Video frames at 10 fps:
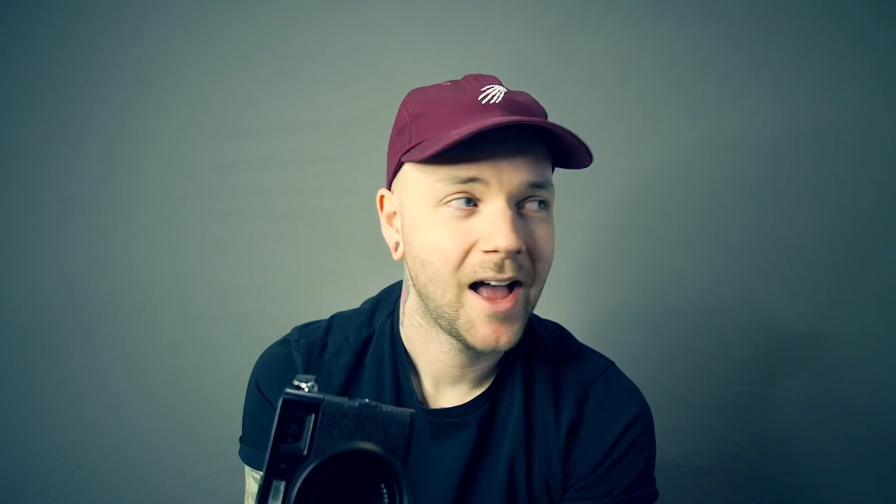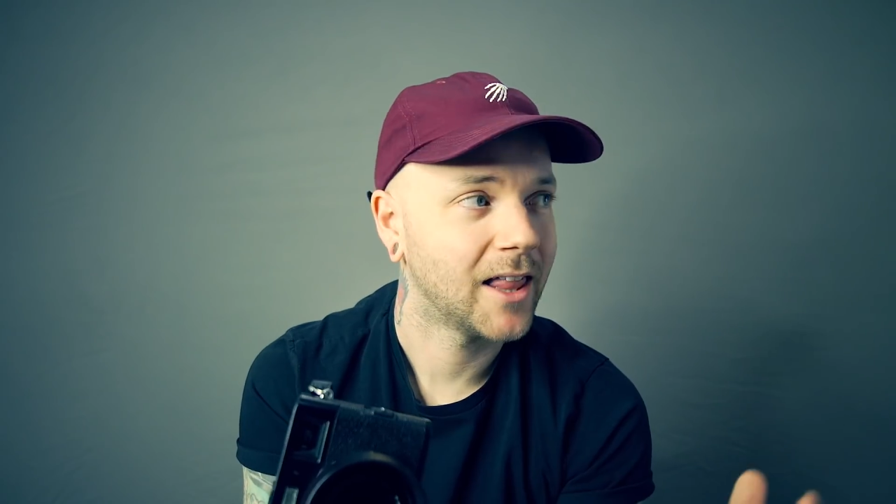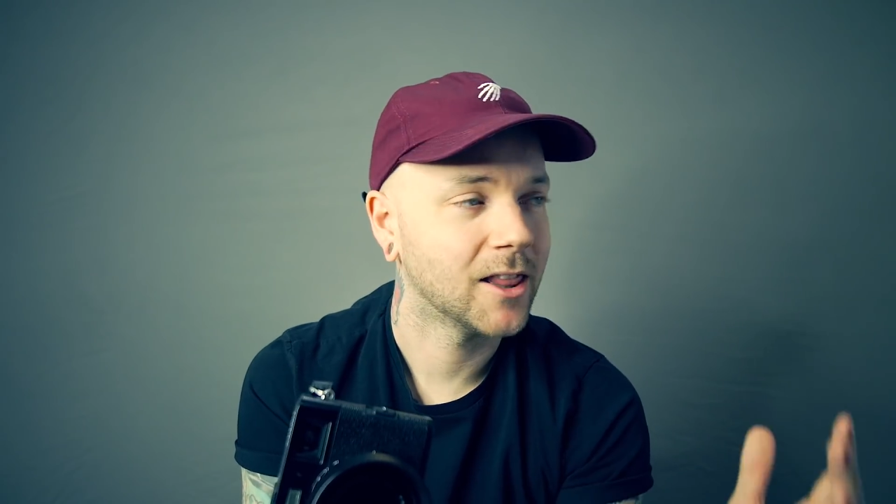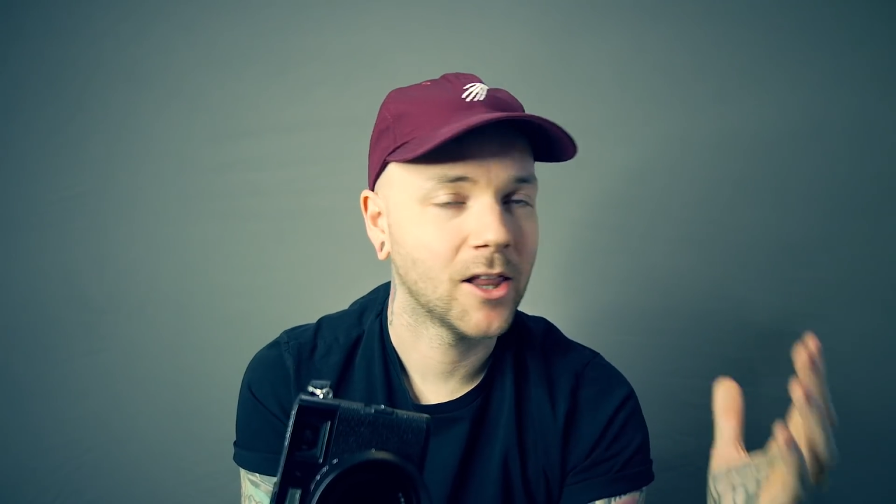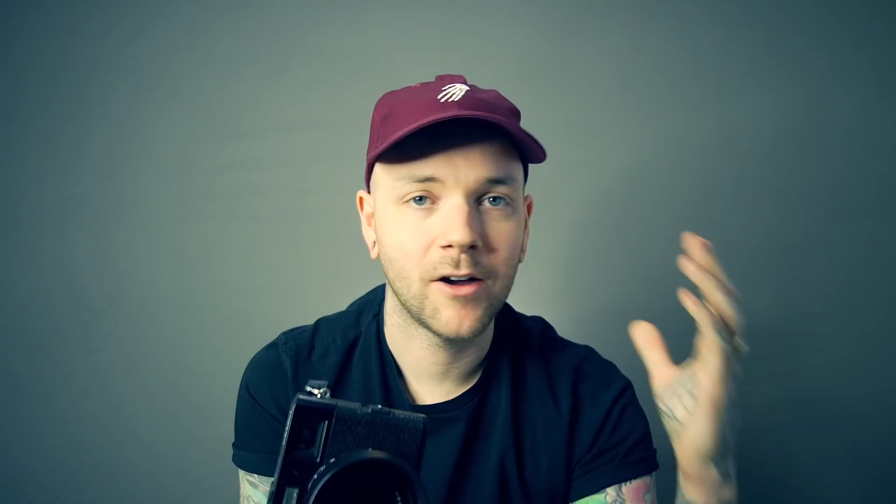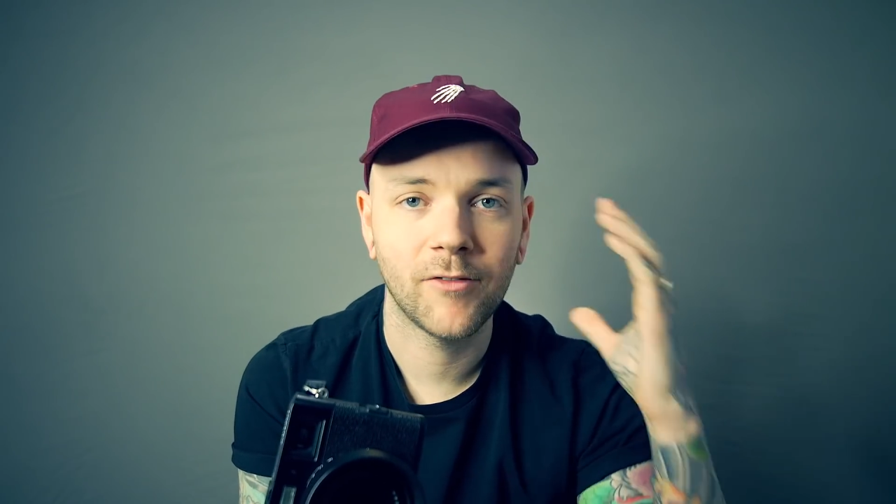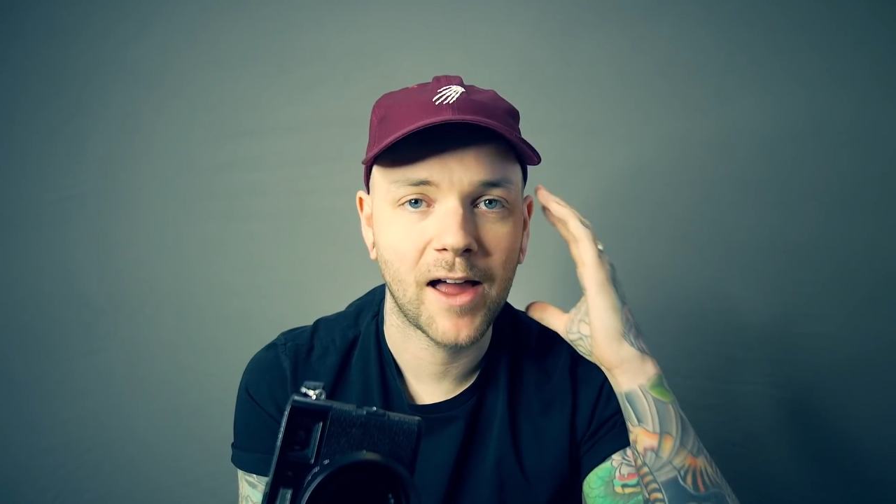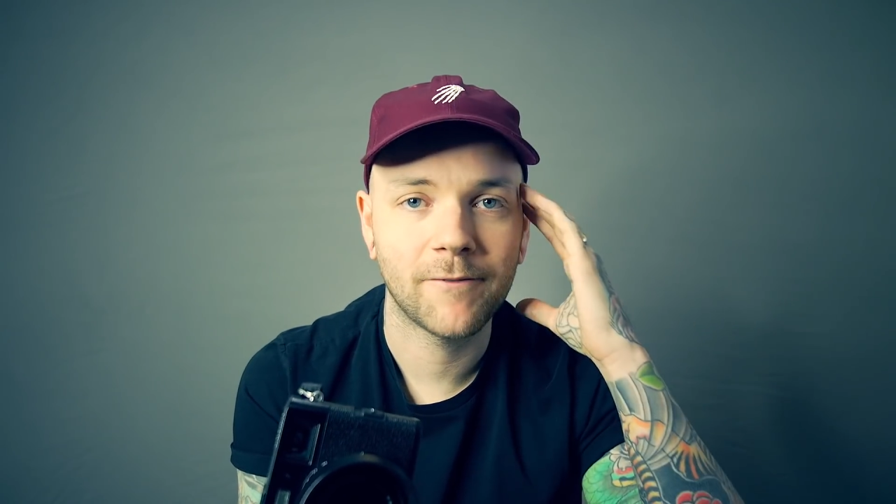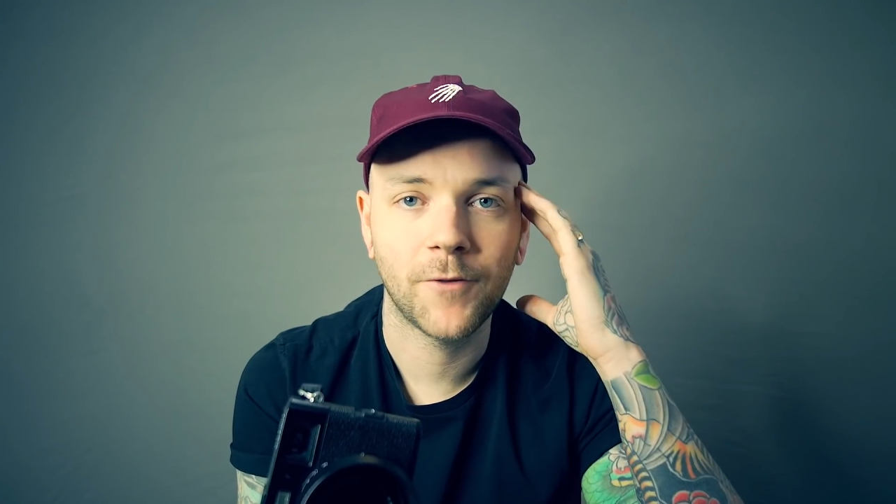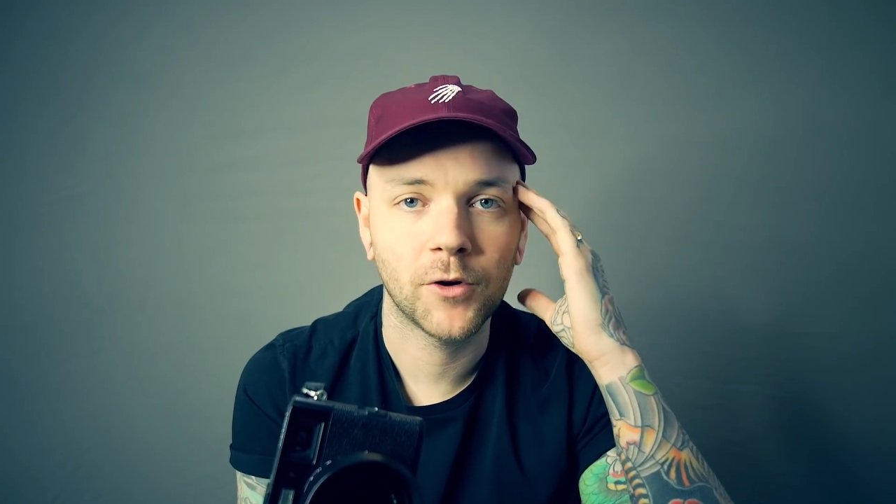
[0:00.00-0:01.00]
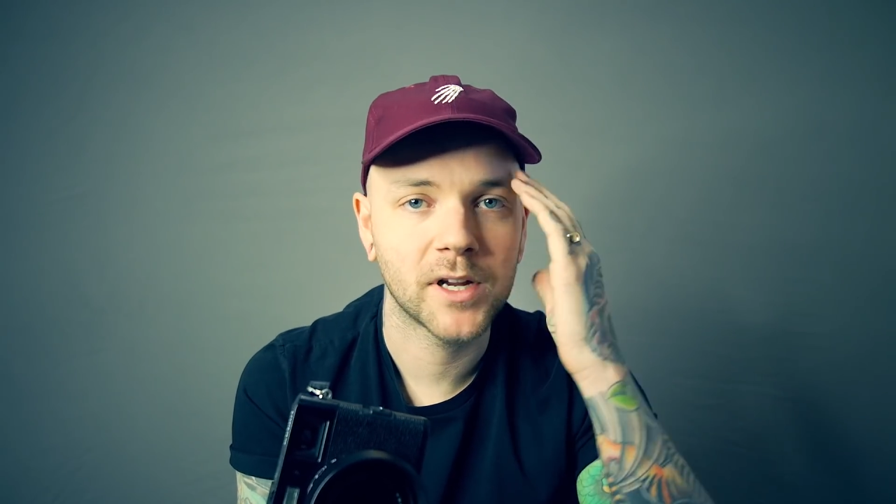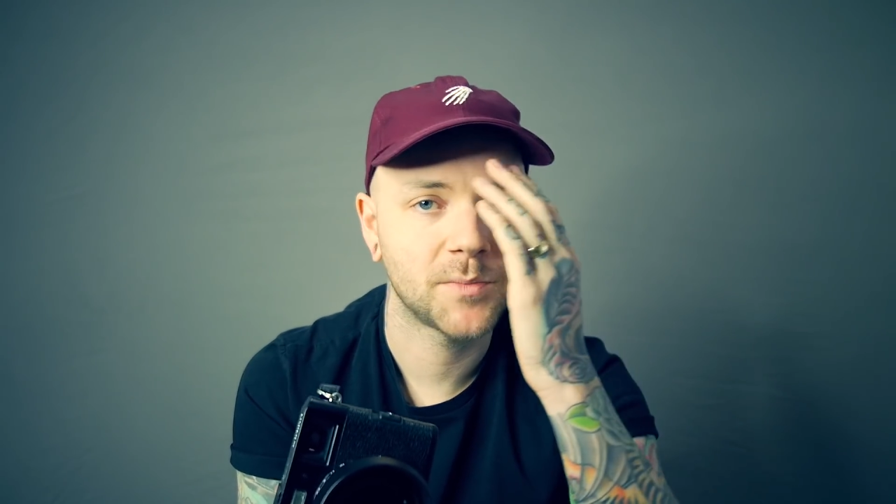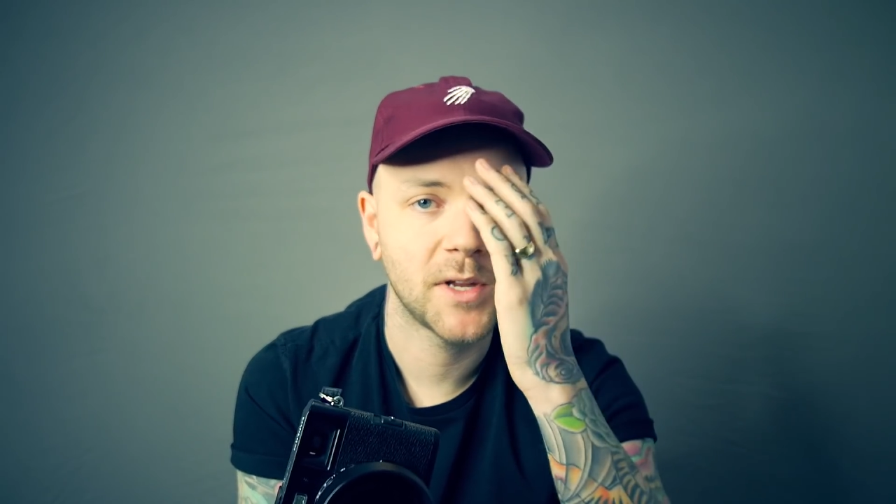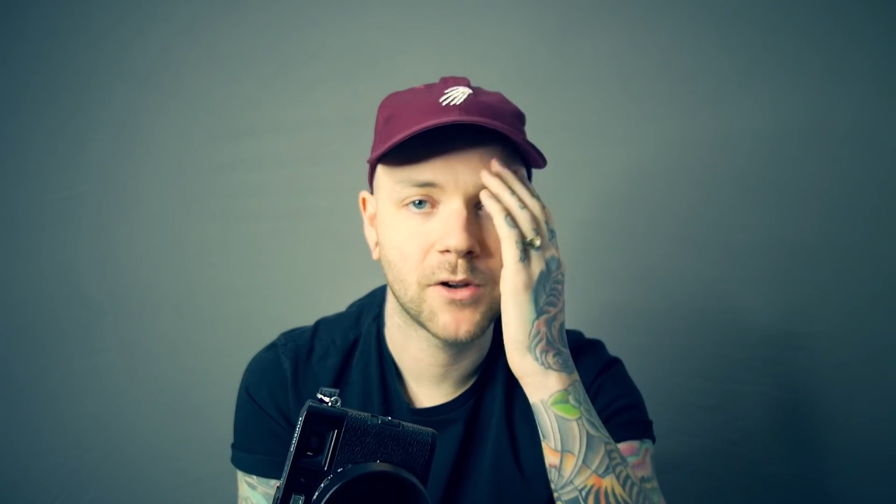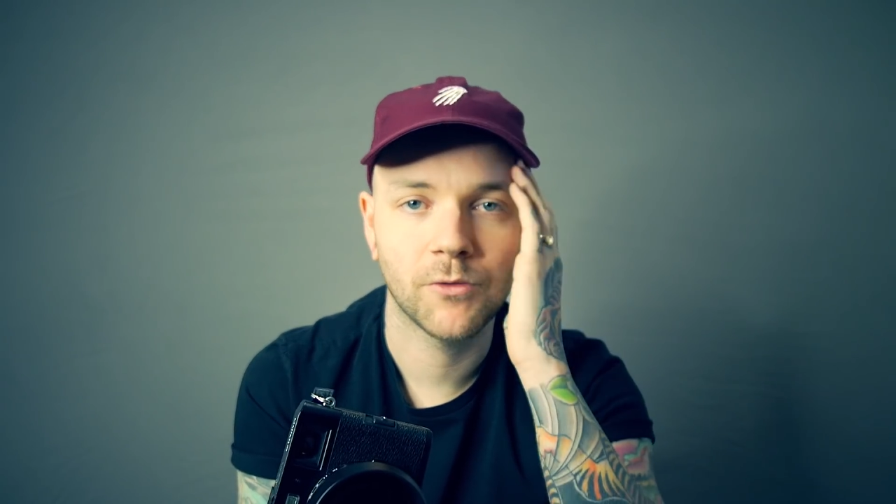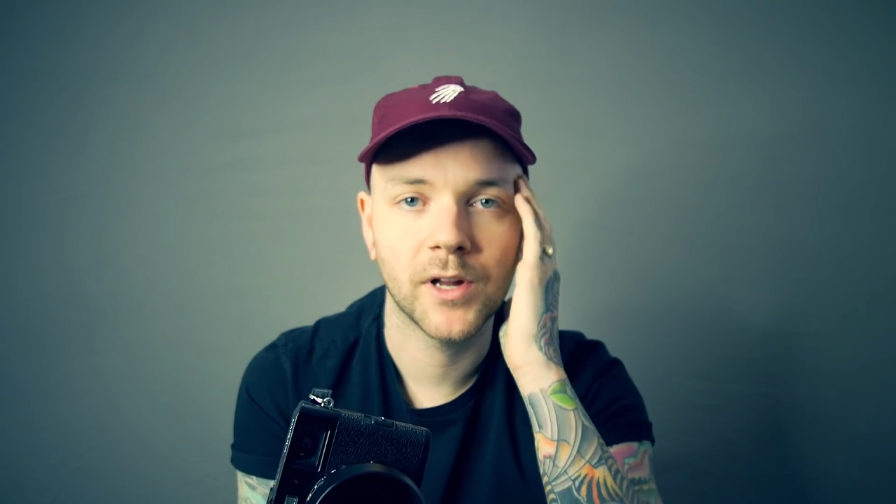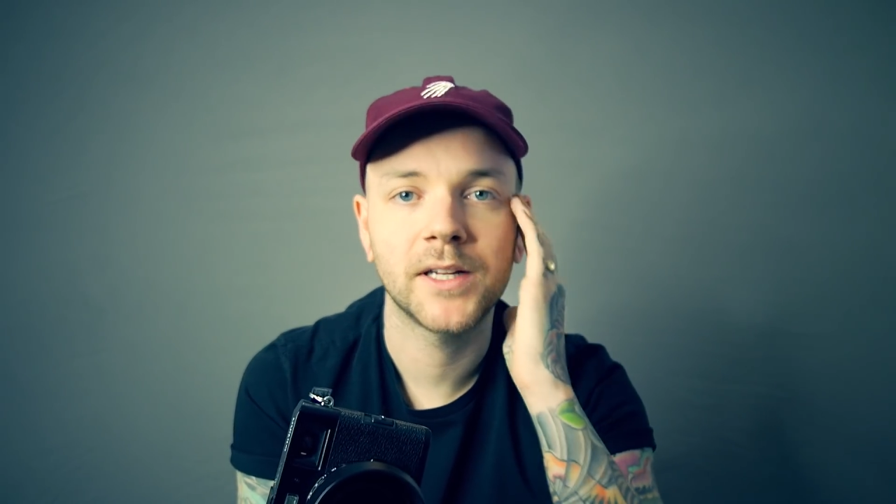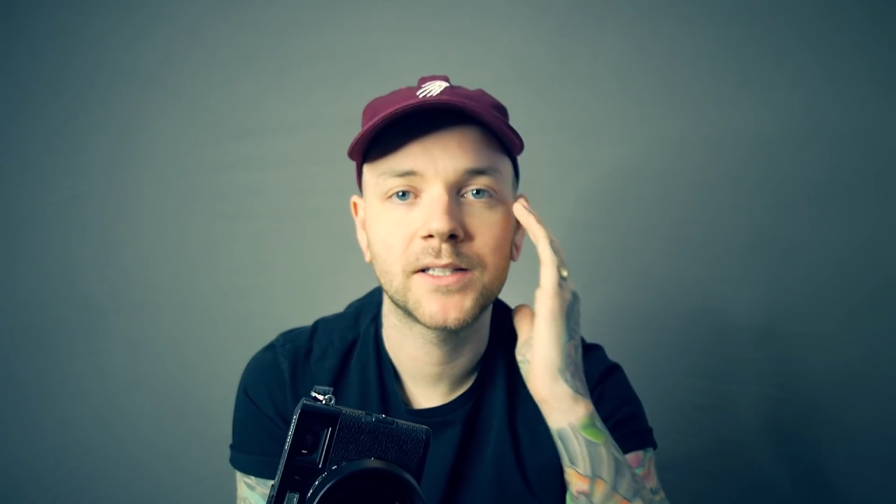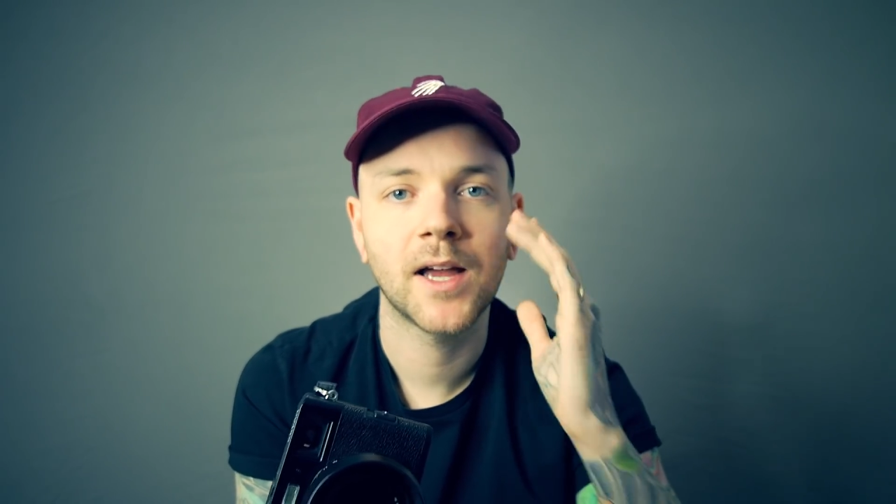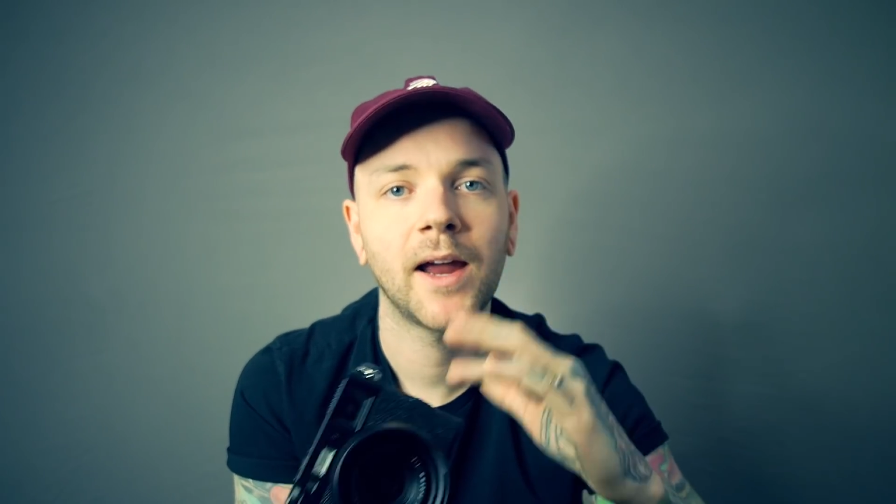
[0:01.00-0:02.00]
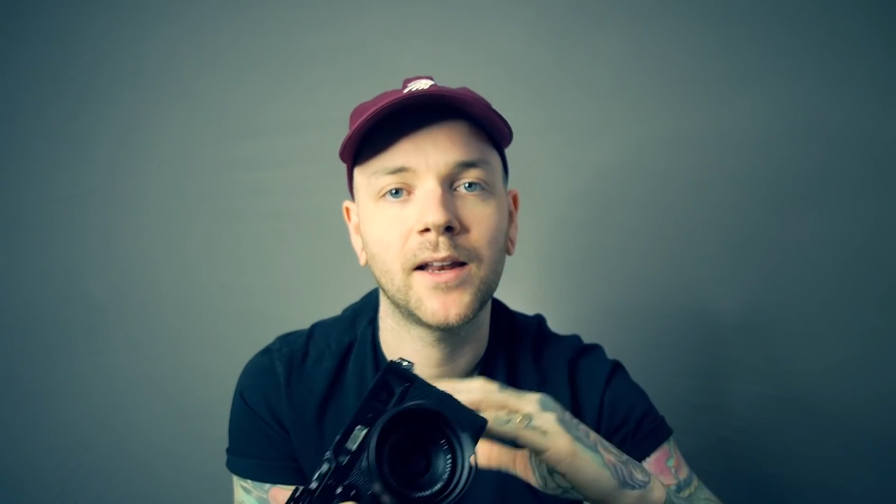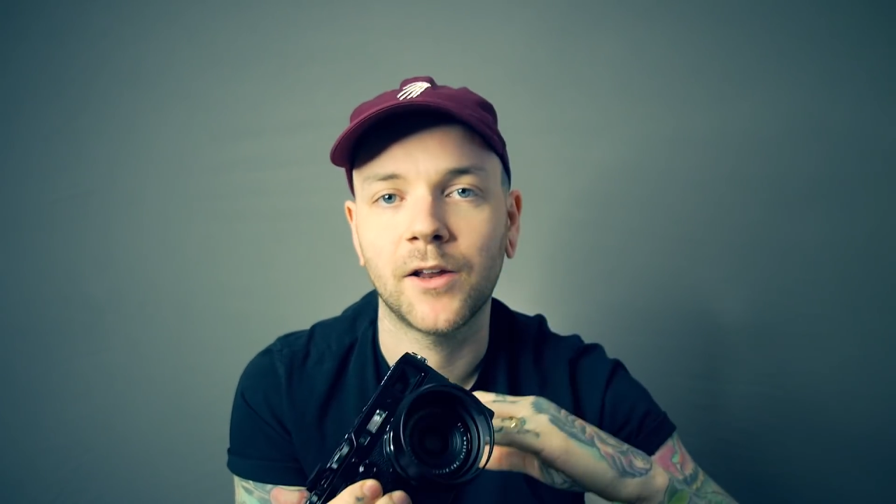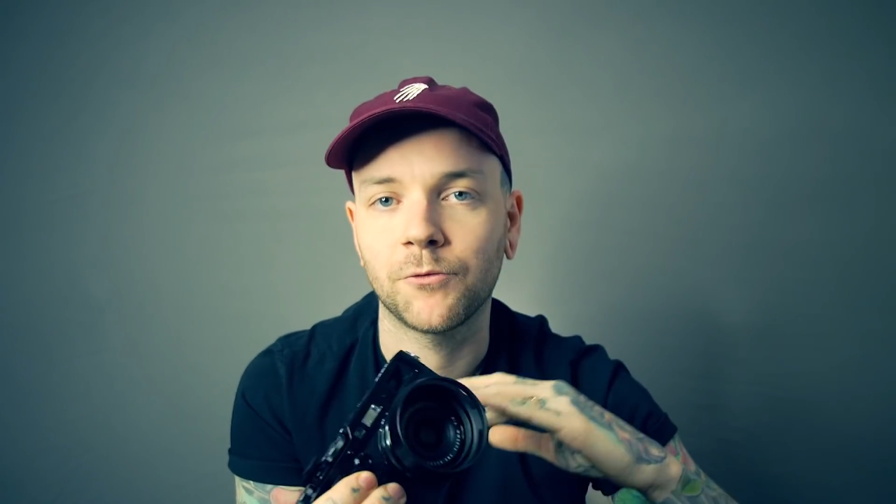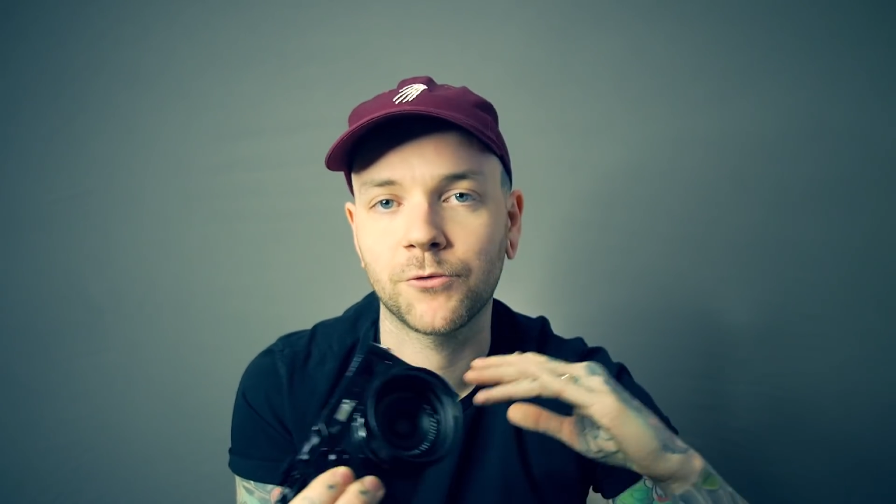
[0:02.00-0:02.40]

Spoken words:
I love that focus being really tight and then